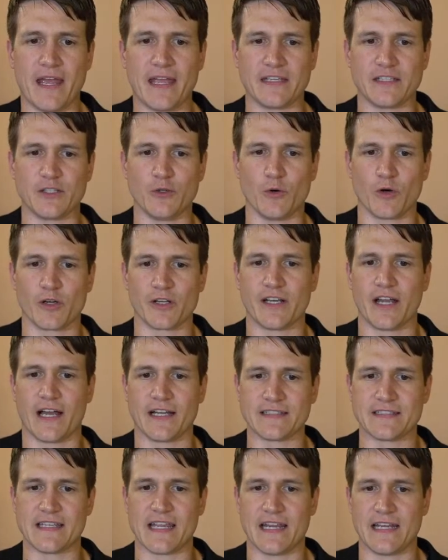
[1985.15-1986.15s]
met, you are
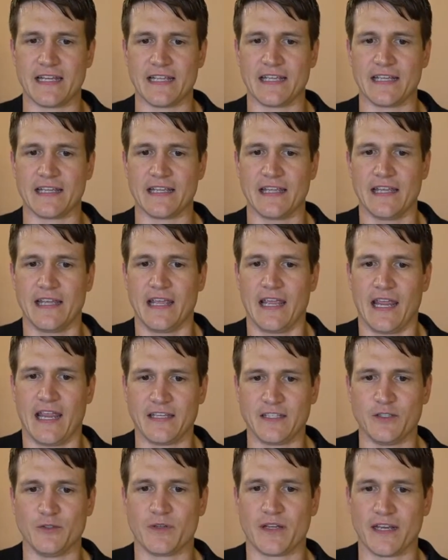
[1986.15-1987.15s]
not dating
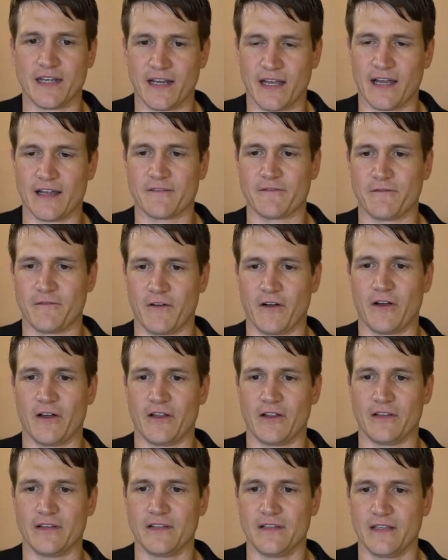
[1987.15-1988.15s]
and you cannot
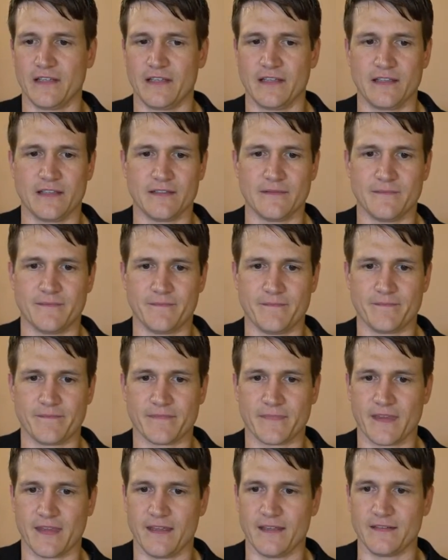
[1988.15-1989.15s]
fall
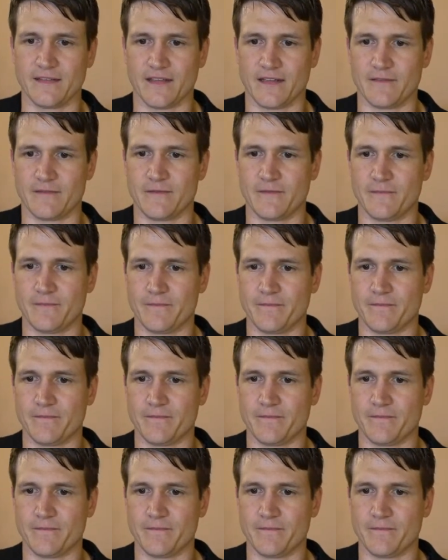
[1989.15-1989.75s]
in love